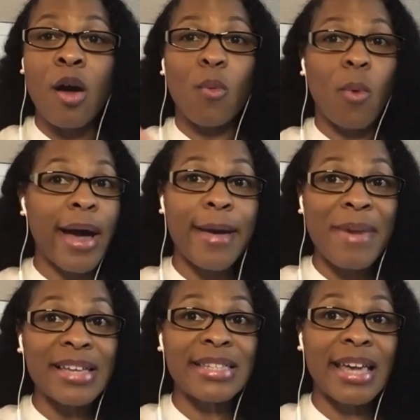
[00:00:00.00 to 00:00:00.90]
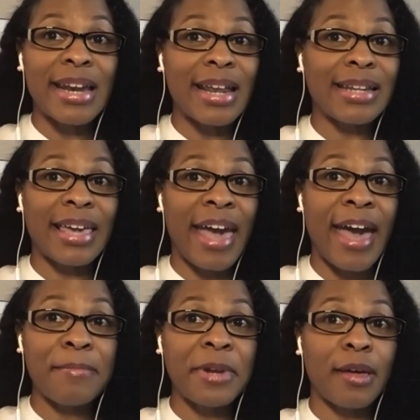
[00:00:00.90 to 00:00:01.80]
Why am I standing at the
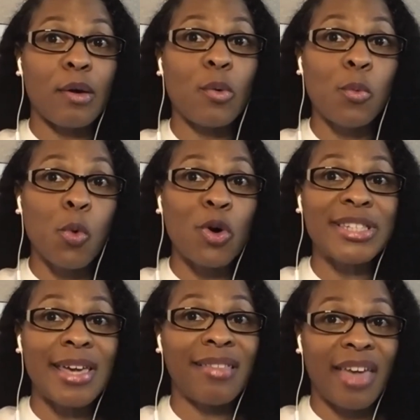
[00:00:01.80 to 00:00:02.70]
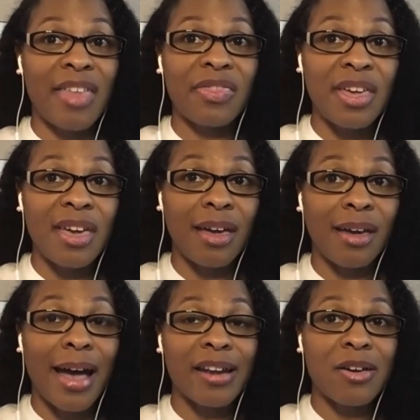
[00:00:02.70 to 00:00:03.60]
cabinet wanting that thing
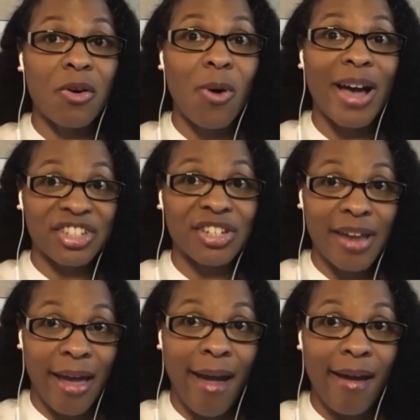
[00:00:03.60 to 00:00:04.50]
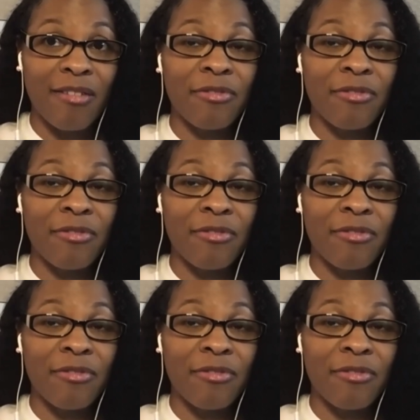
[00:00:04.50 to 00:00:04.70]
I know I shouldn't have?